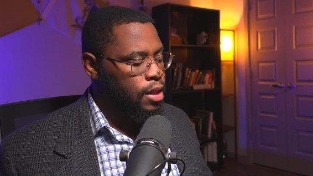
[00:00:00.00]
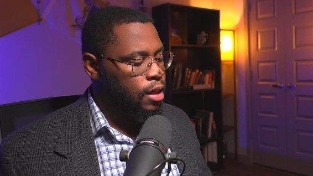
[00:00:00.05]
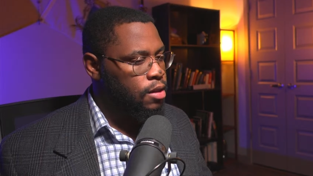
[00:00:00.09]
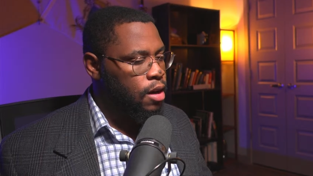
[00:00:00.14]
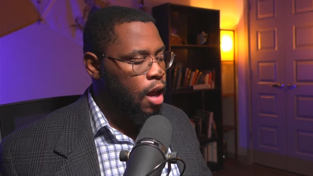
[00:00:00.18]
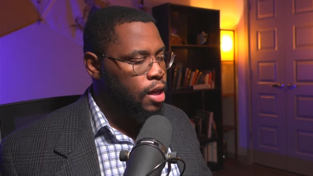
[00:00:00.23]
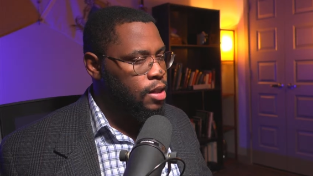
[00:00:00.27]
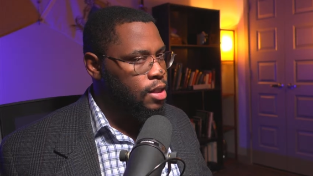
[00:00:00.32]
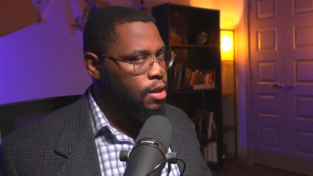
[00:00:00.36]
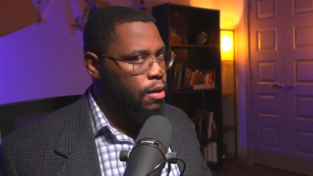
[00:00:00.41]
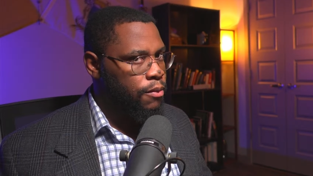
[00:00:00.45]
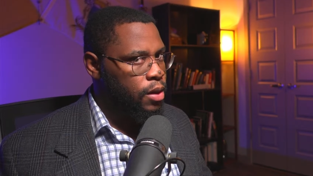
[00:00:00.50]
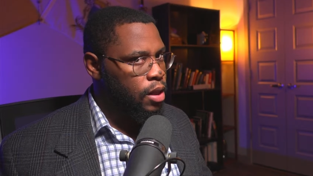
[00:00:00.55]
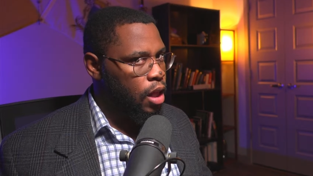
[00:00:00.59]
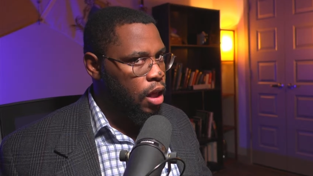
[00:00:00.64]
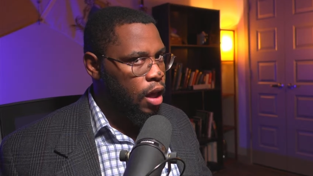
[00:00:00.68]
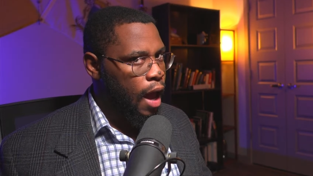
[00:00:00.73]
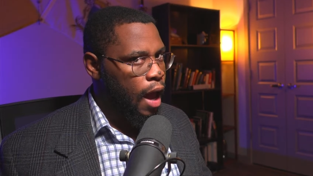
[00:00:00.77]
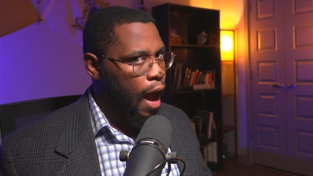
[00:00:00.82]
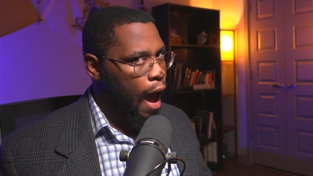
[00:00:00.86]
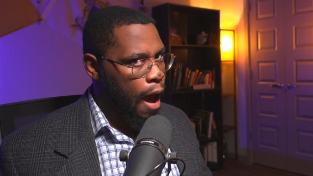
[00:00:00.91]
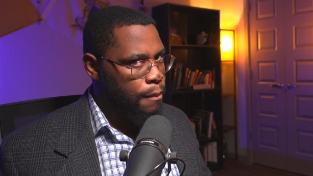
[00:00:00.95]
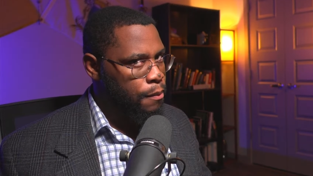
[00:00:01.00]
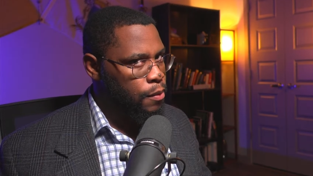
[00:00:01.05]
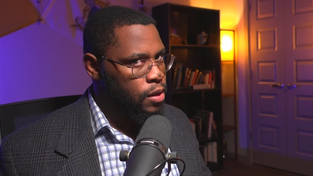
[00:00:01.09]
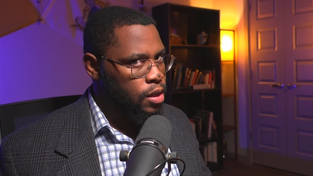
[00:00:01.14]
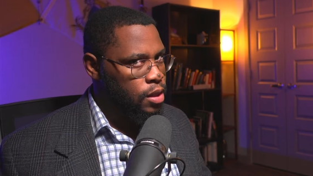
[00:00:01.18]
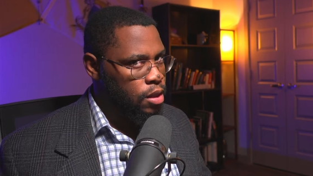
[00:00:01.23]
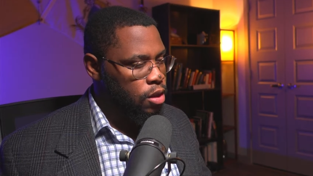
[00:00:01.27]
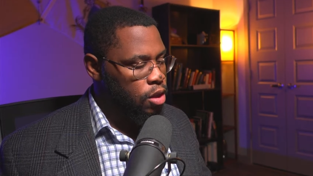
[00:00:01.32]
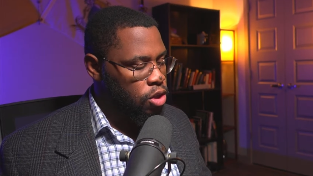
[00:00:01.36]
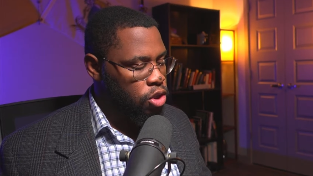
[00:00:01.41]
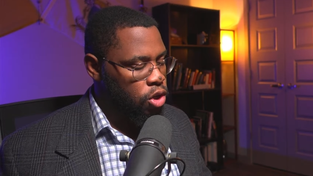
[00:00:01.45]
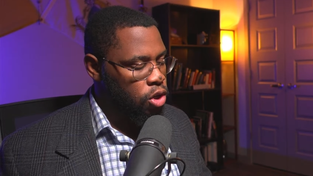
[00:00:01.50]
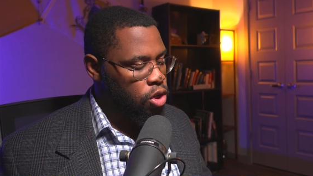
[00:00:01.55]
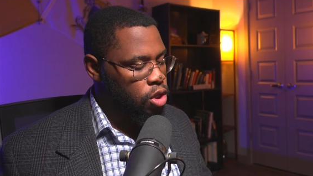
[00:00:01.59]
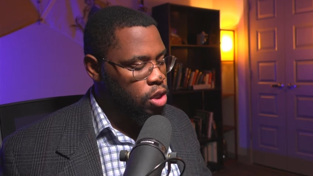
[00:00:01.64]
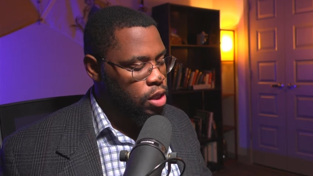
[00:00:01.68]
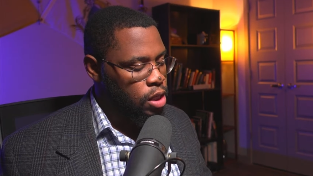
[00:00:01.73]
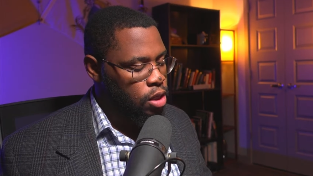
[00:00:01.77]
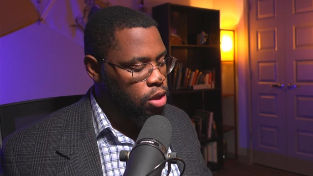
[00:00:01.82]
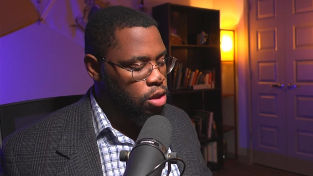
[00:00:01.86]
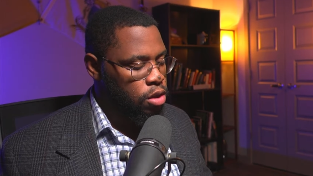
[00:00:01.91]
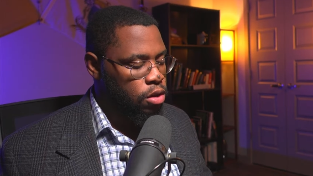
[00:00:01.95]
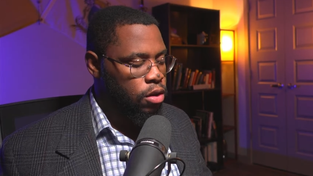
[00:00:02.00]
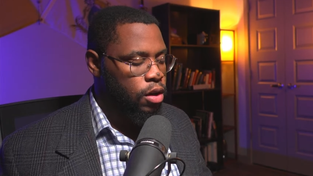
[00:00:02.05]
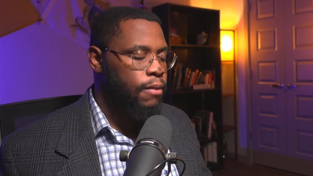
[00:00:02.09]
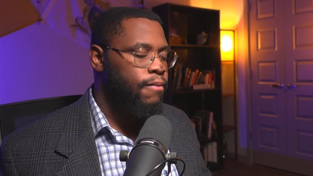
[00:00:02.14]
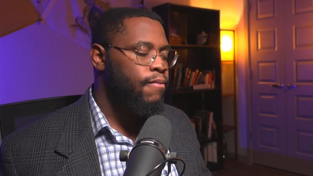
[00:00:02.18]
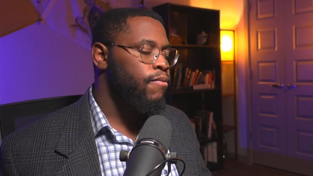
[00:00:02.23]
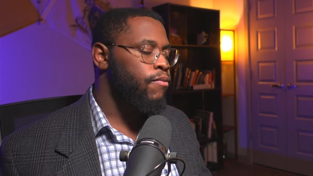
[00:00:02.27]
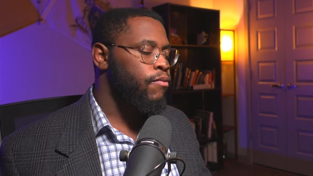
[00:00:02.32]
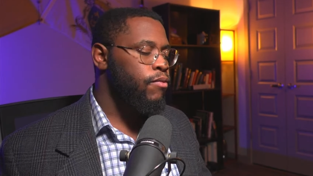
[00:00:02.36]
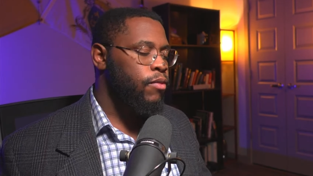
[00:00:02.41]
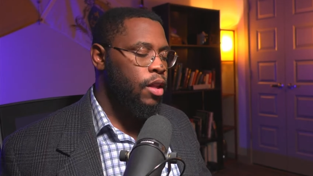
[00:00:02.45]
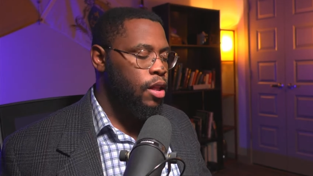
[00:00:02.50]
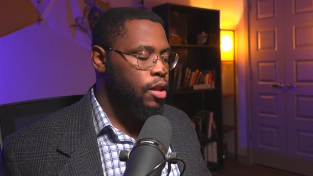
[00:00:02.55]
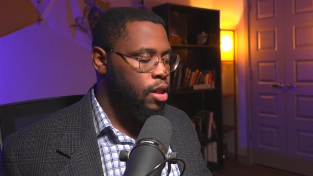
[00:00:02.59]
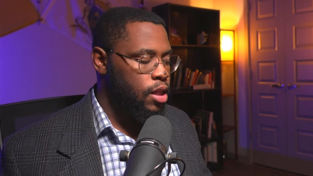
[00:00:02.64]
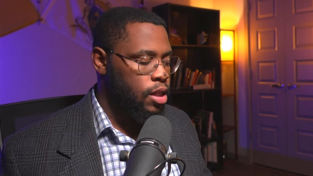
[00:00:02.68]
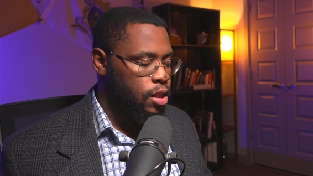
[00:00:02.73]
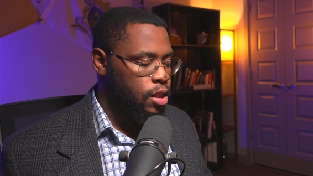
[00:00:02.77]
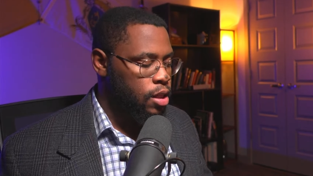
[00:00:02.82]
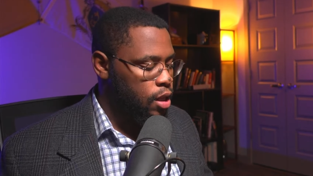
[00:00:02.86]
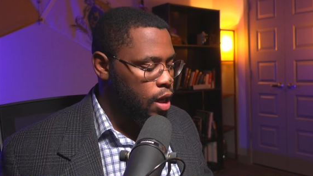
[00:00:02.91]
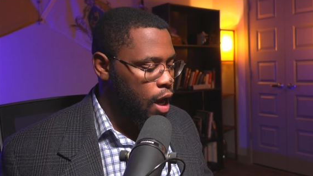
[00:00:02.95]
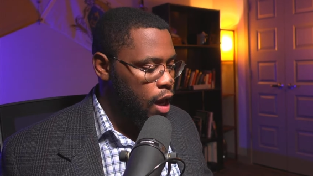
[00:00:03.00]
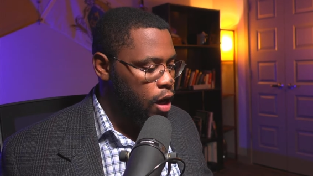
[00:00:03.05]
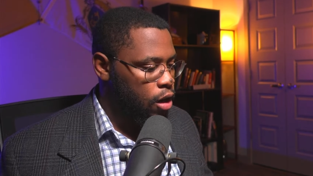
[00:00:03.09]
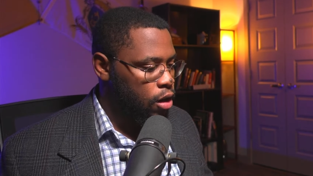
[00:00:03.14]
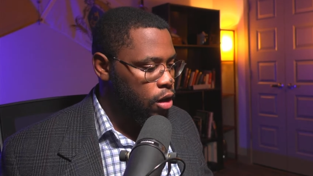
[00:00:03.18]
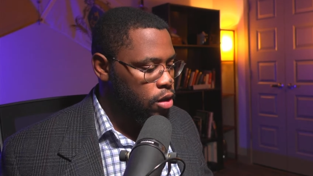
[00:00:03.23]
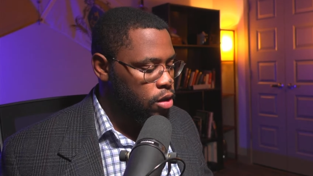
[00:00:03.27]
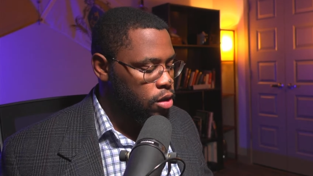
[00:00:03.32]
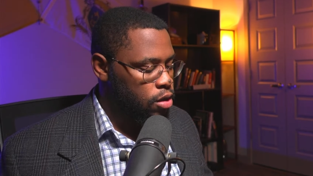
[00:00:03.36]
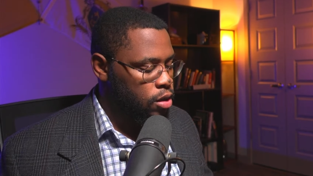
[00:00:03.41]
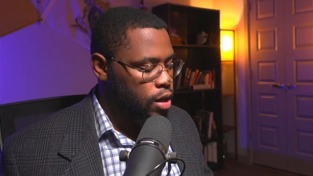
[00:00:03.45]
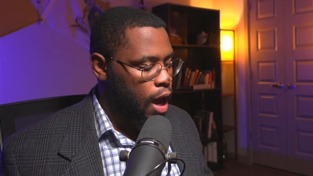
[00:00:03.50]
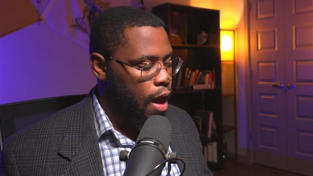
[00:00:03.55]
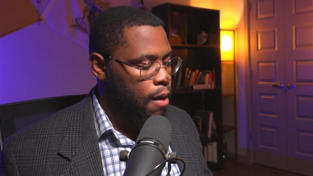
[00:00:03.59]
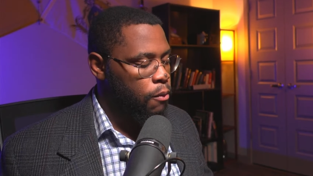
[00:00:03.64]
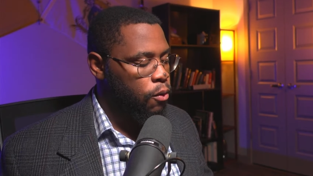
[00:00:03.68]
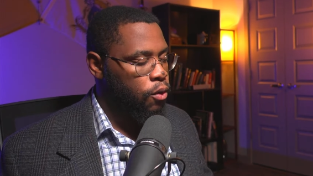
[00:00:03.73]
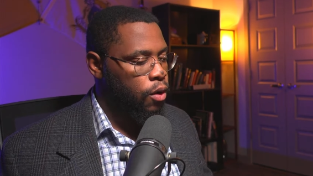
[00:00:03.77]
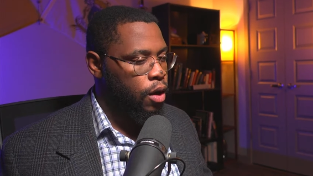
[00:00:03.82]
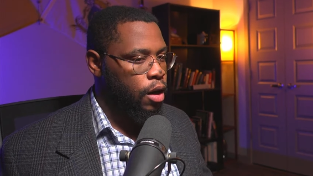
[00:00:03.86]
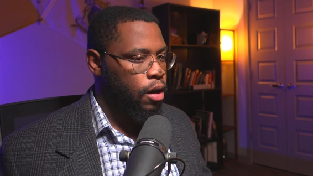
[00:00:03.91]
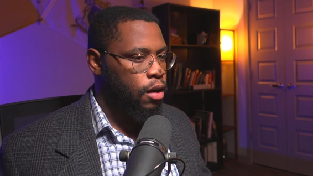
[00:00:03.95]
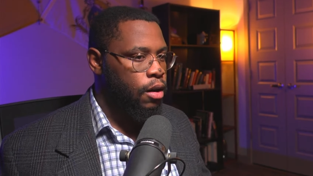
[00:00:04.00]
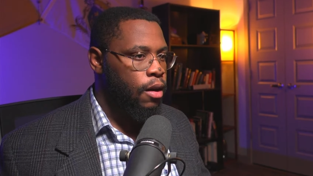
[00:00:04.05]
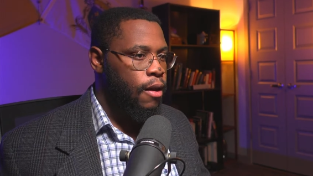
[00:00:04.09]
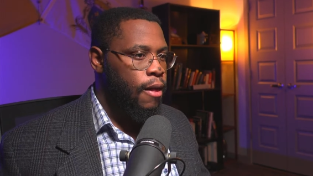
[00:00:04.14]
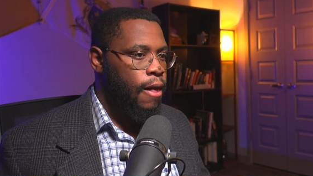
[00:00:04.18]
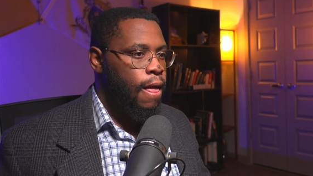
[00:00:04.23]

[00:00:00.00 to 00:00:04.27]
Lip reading: That's not something that happens in the church's history. This is the kind of time we're in.